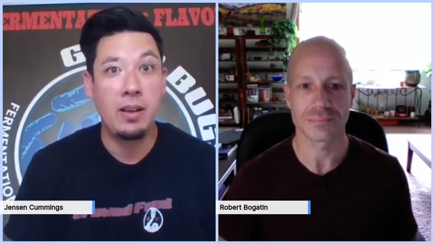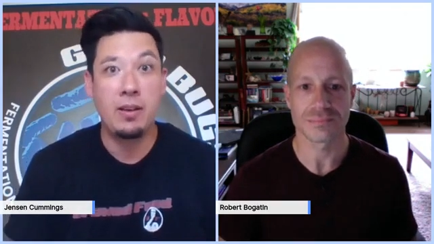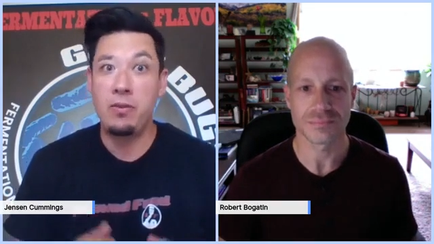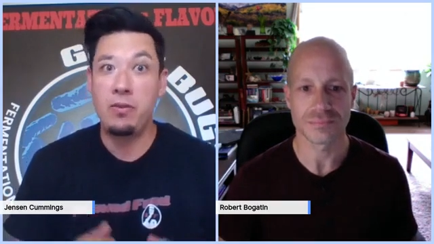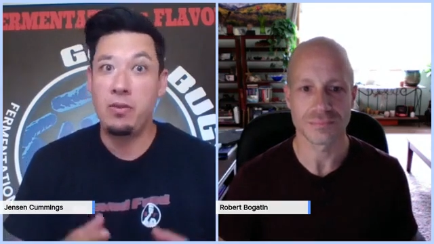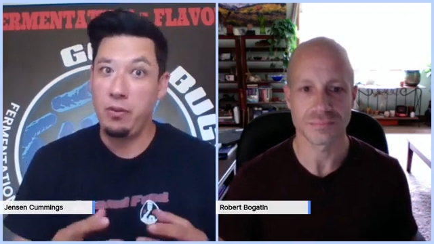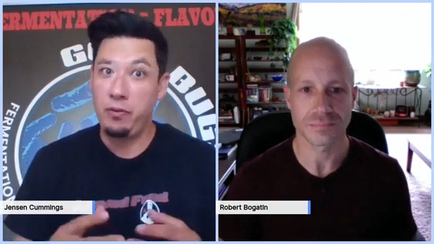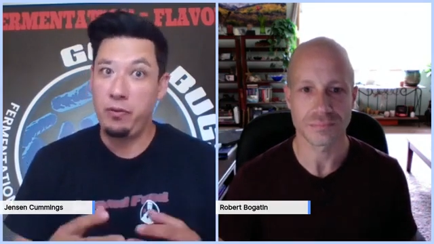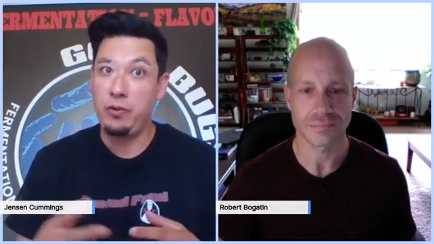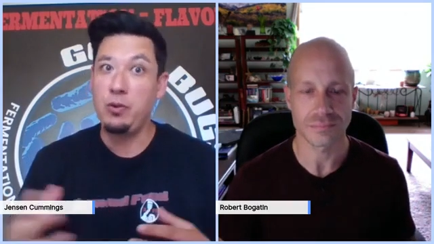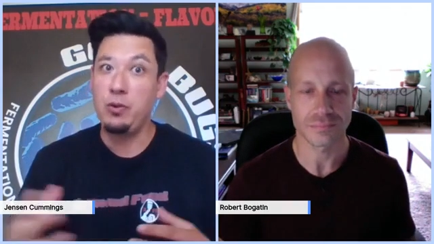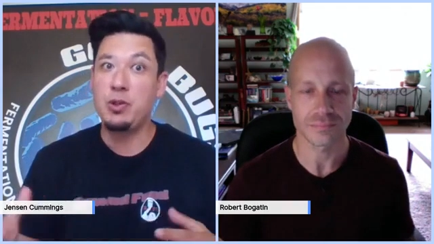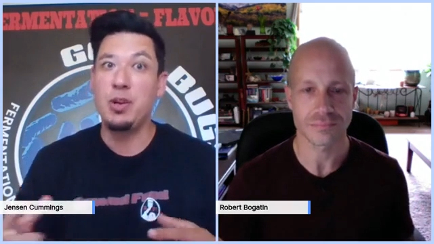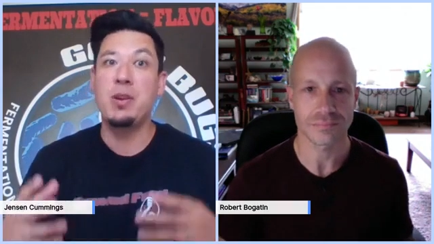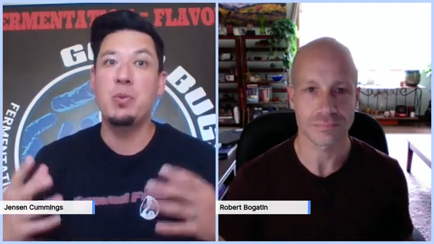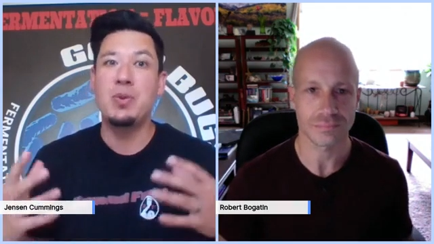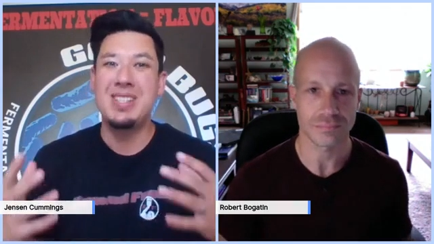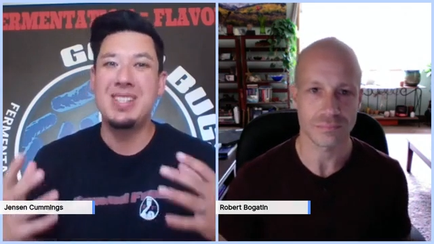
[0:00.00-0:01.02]
Speaker 1: kind of the future
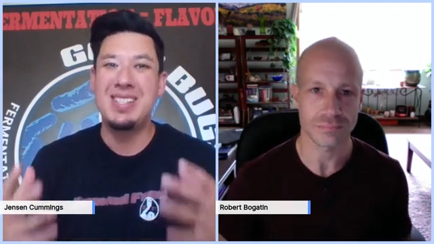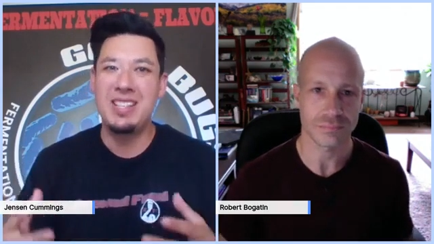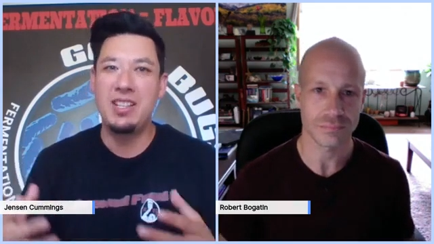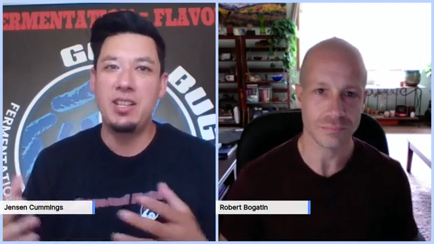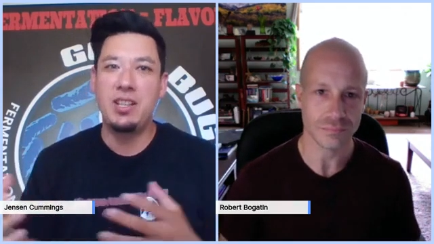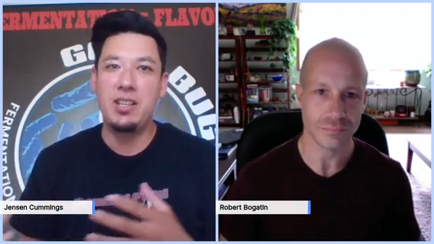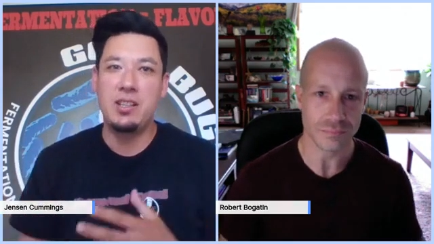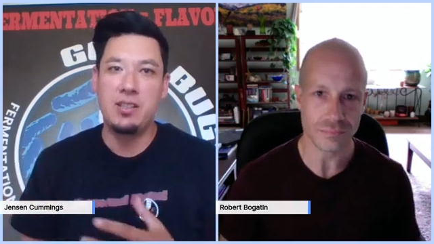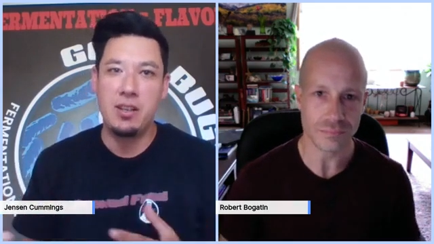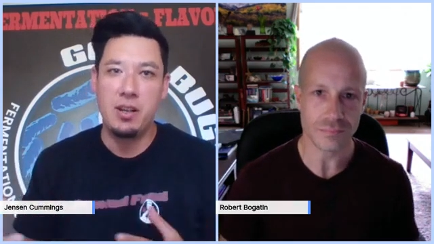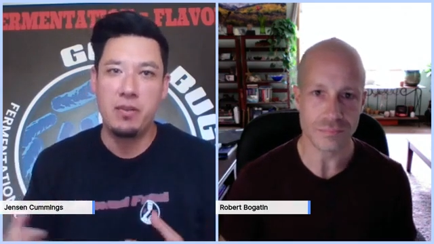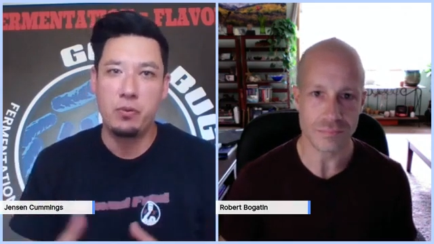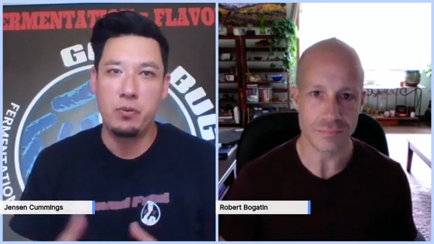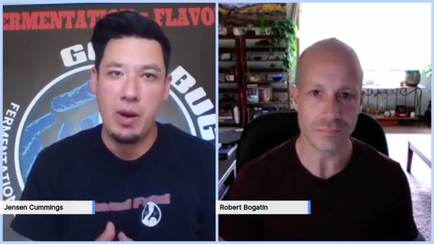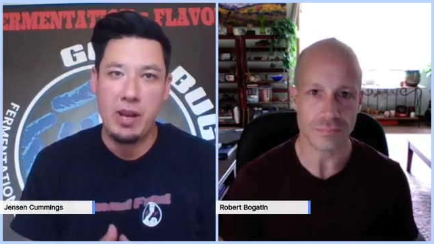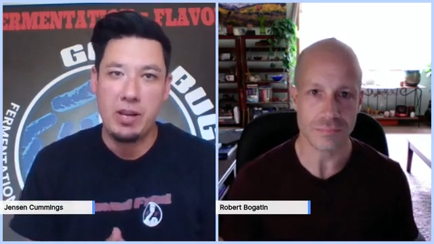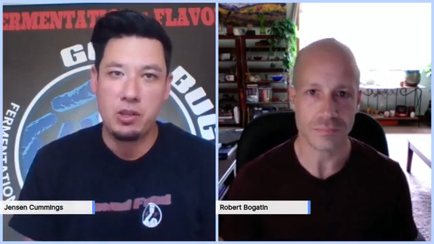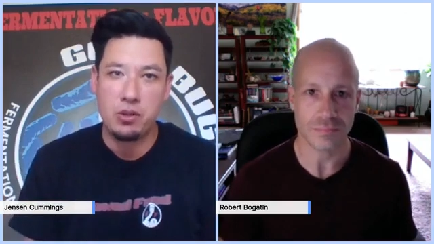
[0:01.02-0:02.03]
and resilience of
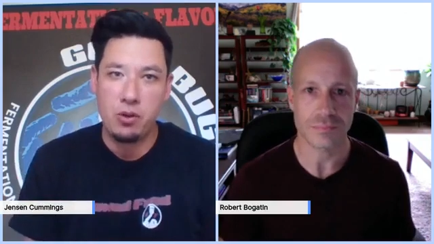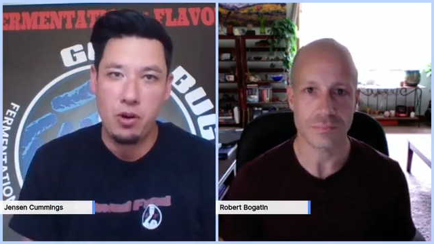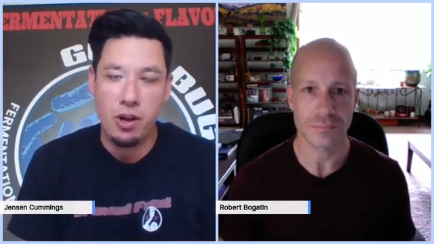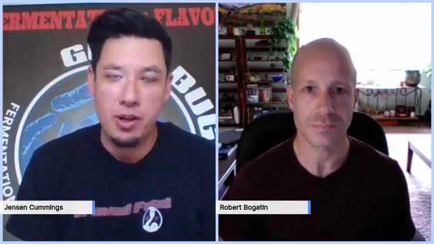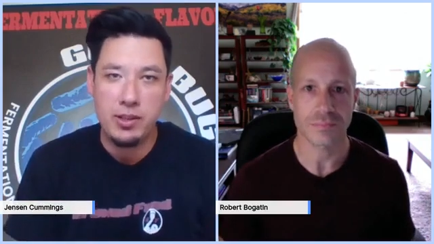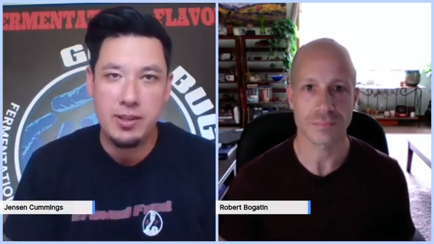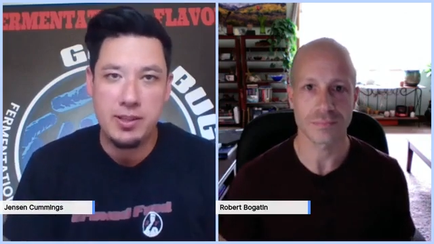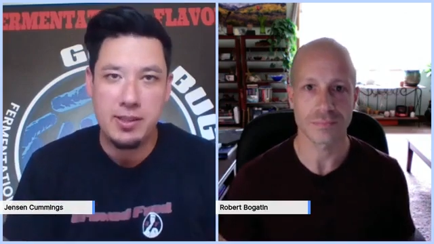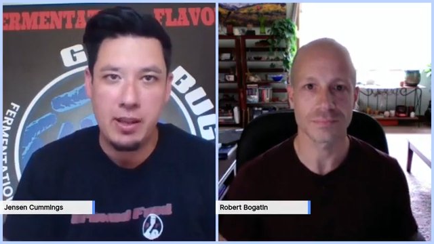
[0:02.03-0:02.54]
restaurants.